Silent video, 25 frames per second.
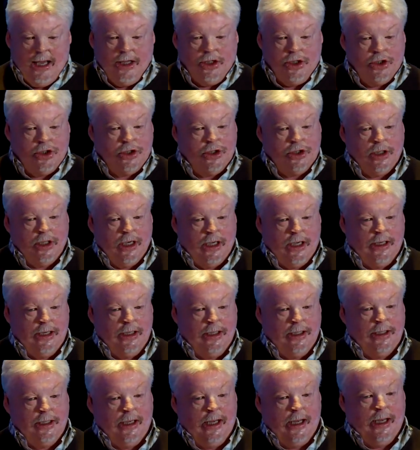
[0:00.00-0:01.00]
itch,
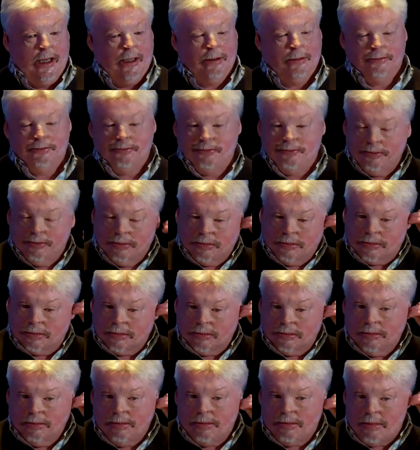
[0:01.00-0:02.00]
and
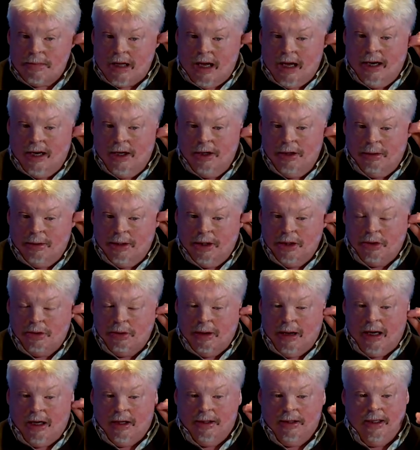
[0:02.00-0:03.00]
I don't want to
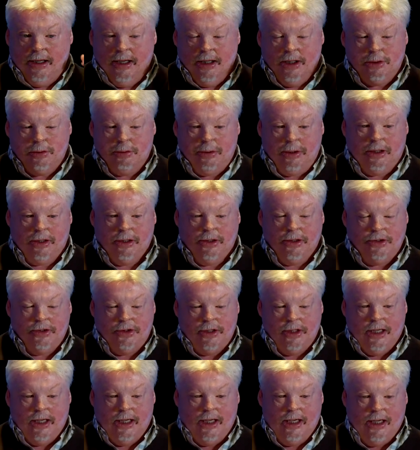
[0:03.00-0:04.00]
dwell on the itch,
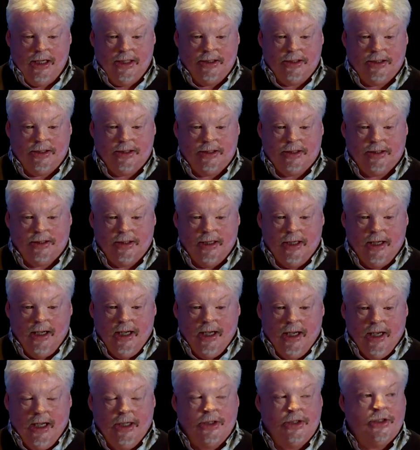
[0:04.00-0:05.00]
because it's
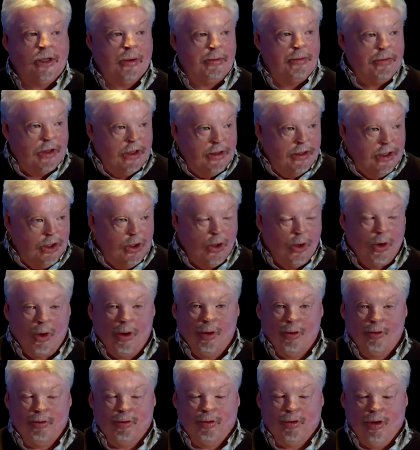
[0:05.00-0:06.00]
something that you're
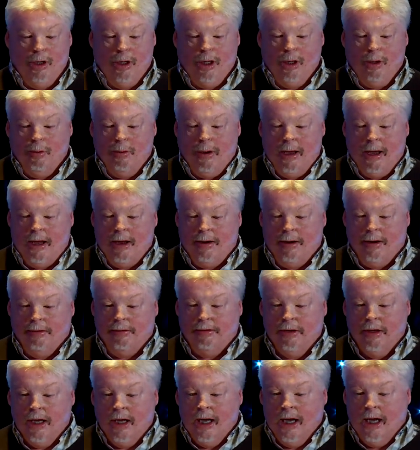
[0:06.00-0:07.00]
all fully aware
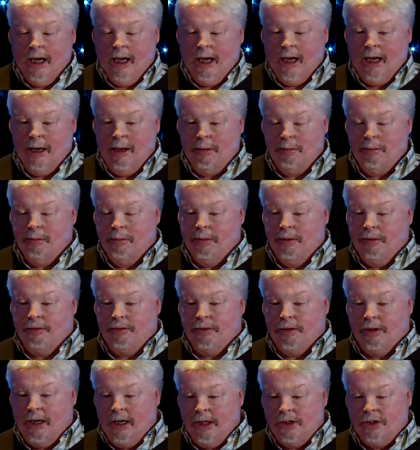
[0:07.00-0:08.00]
of.
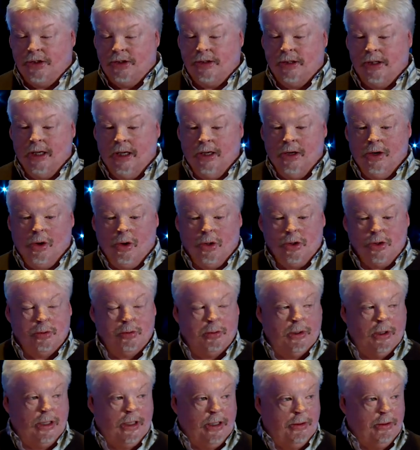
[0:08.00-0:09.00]
But for us in
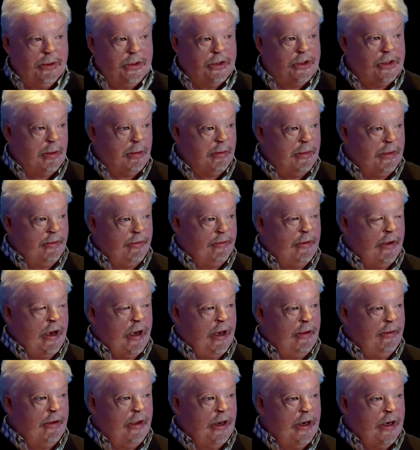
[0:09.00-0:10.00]
hospital, it was something
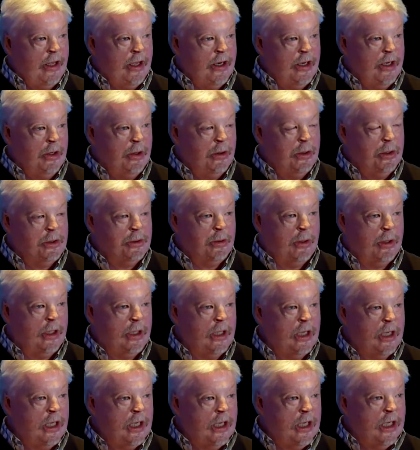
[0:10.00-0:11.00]
very, very
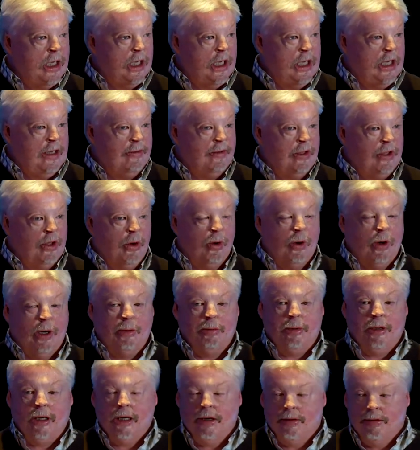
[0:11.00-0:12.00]
unusual. Even though
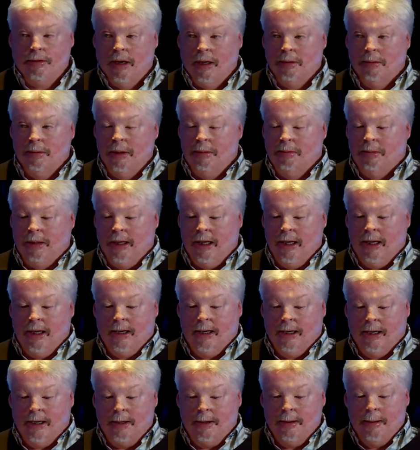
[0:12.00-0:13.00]
I'd been a rugby
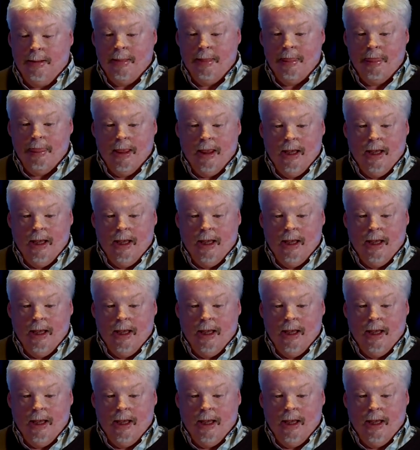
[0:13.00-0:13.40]
player and